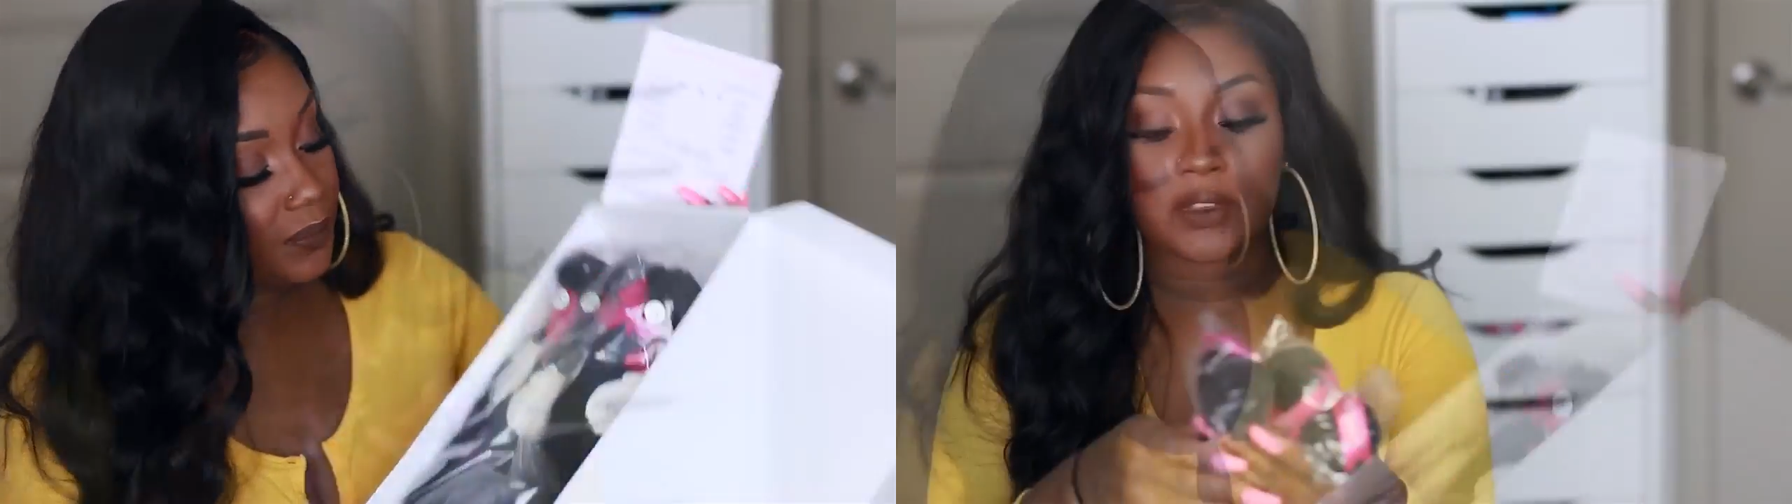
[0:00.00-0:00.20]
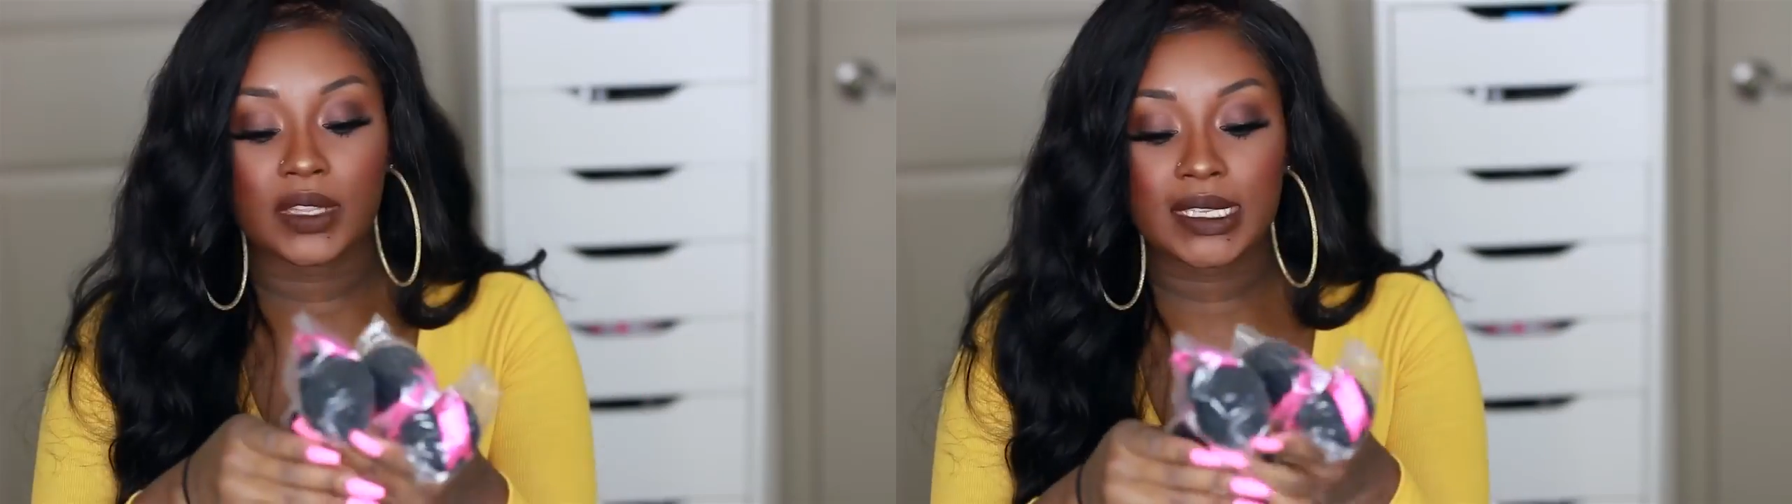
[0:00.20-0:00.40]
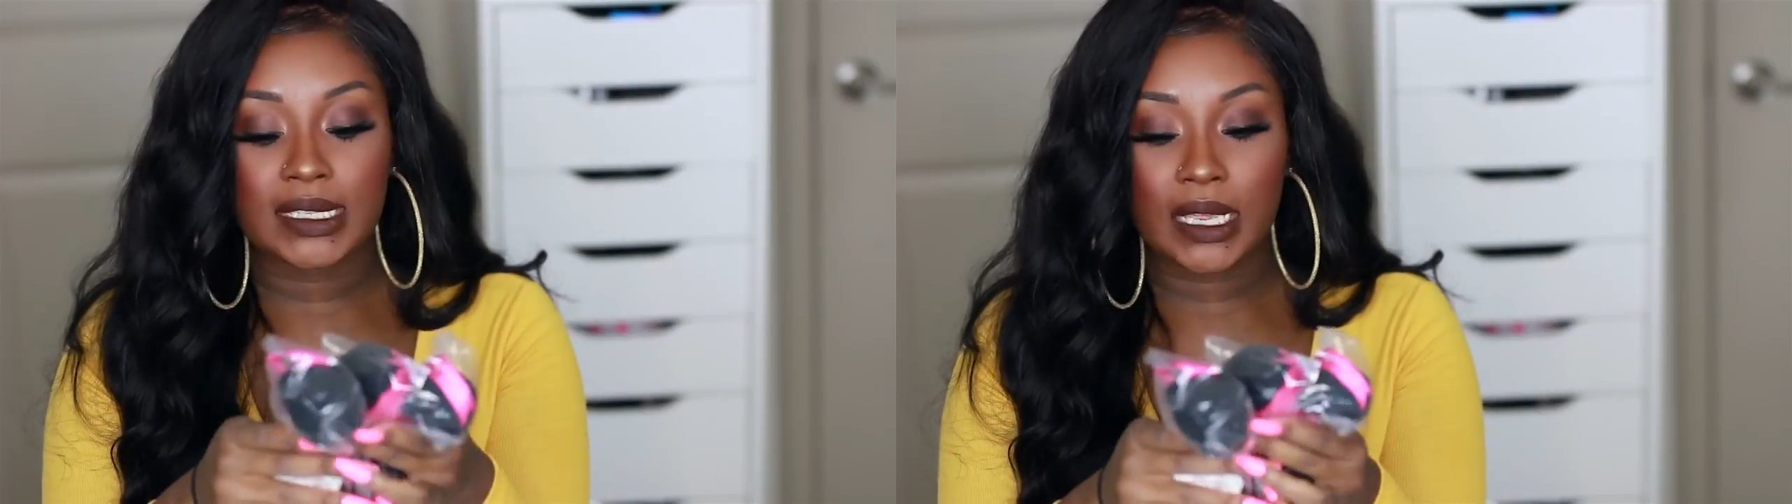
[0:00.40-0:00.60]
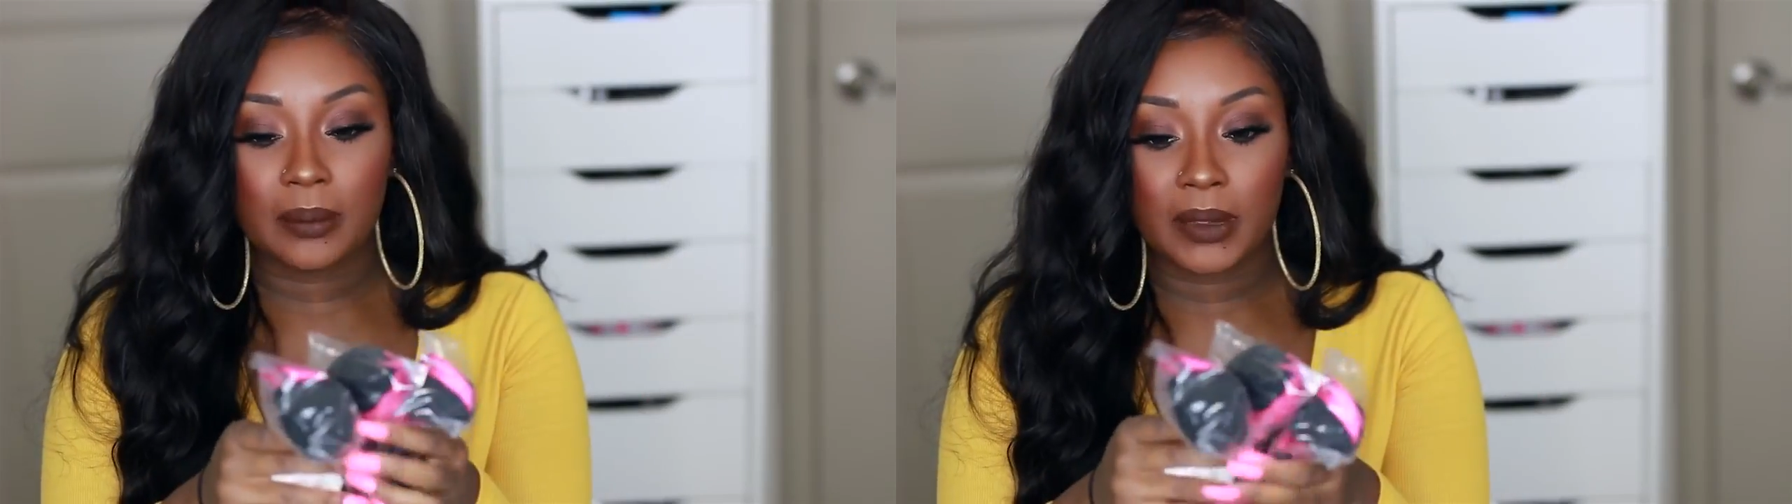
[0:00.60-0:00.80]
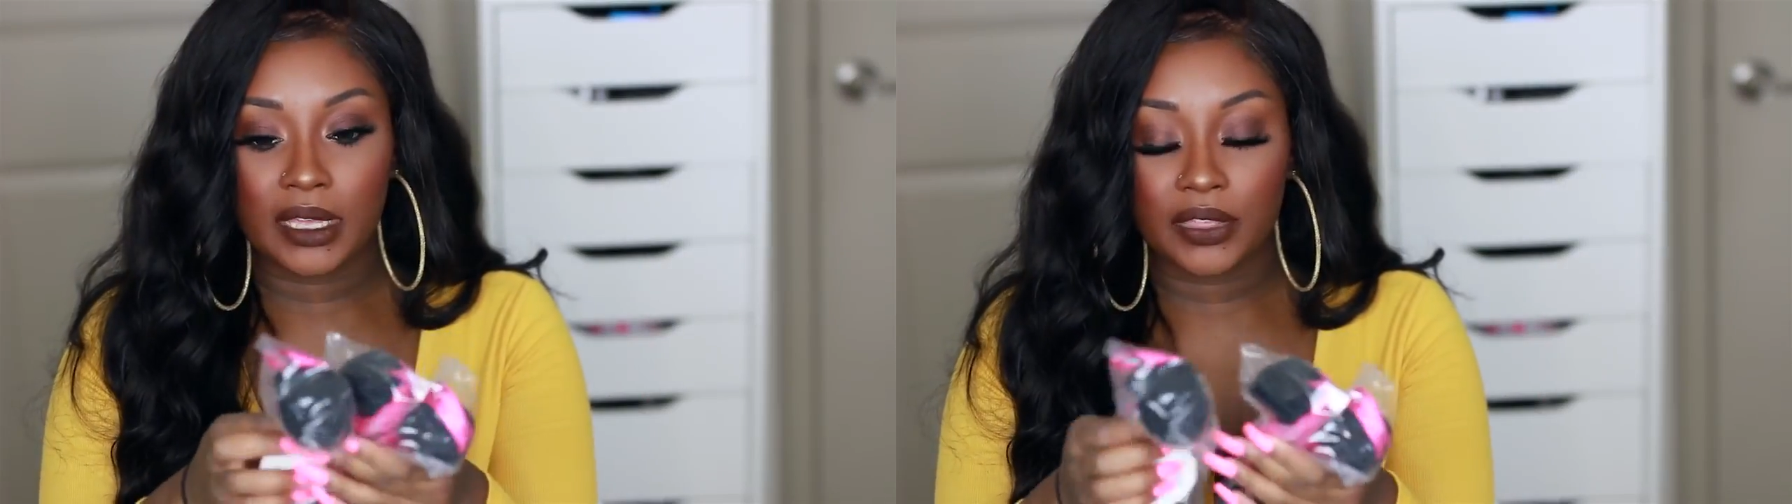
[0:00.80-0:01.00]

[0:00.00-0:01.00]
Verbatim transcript: So they sent me